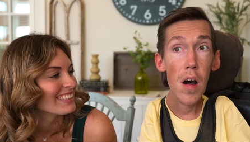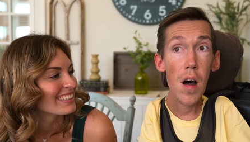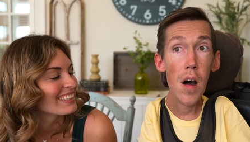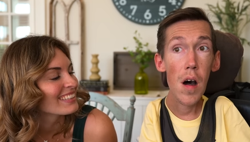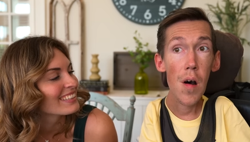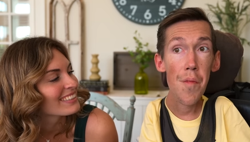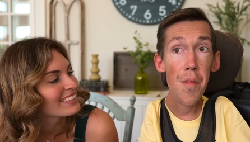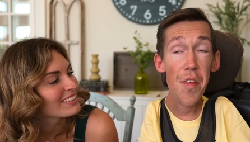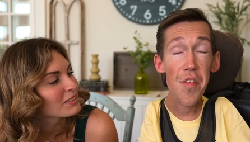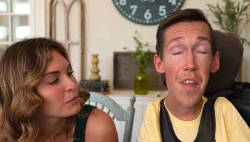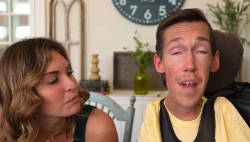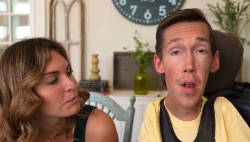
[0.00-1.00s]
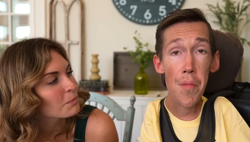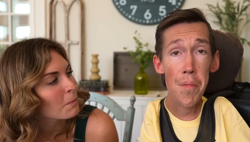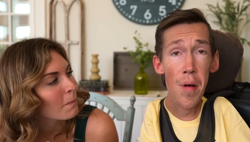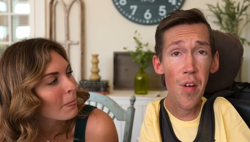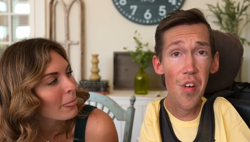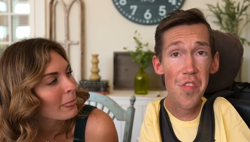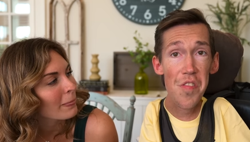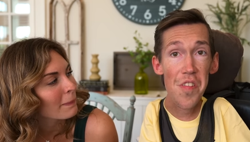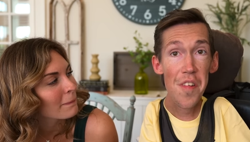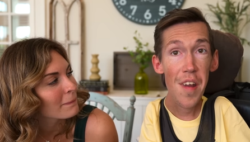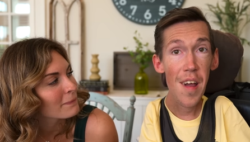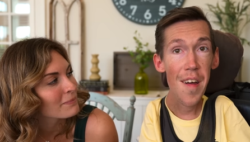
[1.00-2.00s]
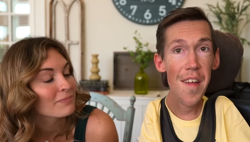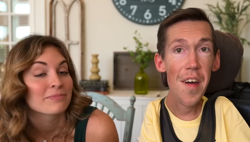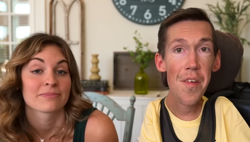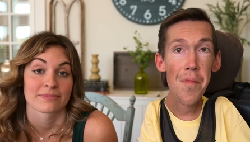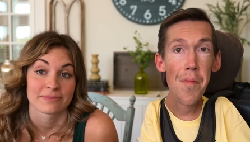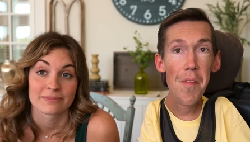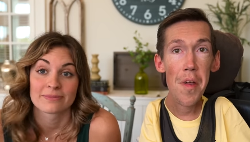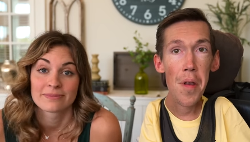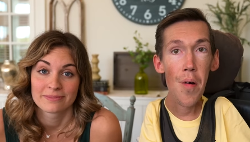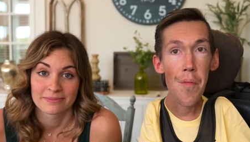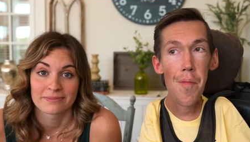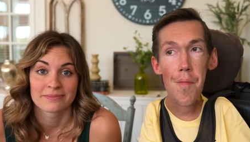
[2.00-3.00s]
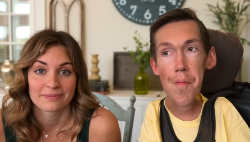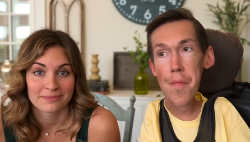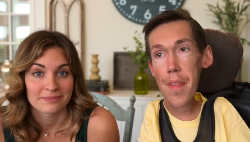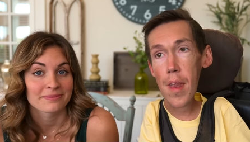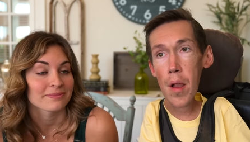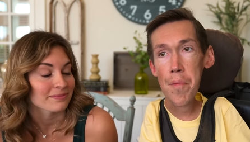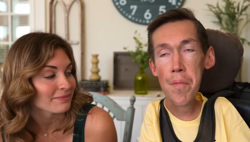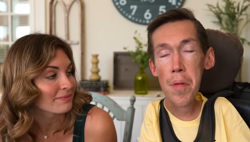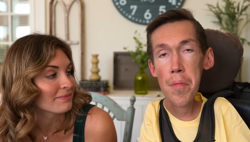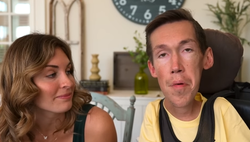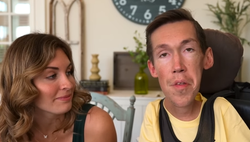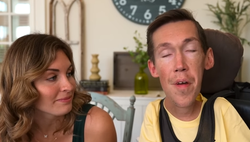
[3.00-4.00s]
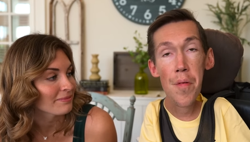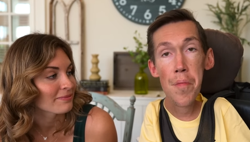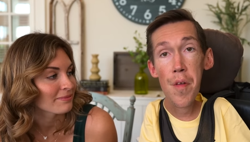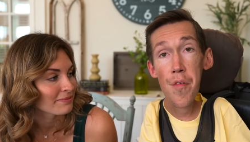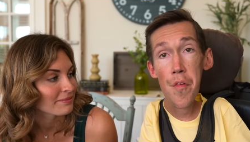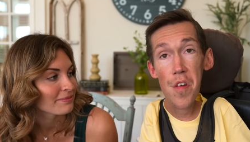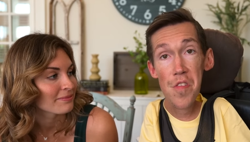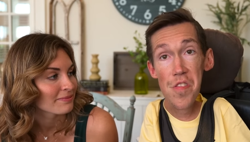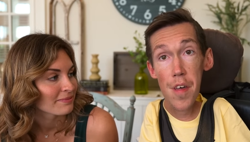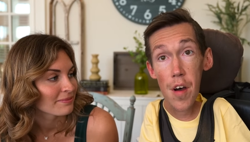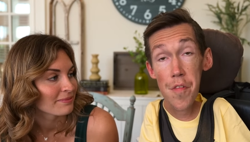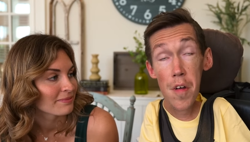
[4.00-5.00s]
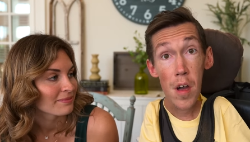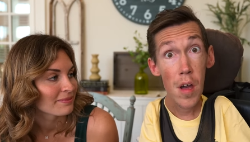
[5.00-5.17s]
Speaker 1: um, there's a lot of perks. Like, you know, people giving me free stuff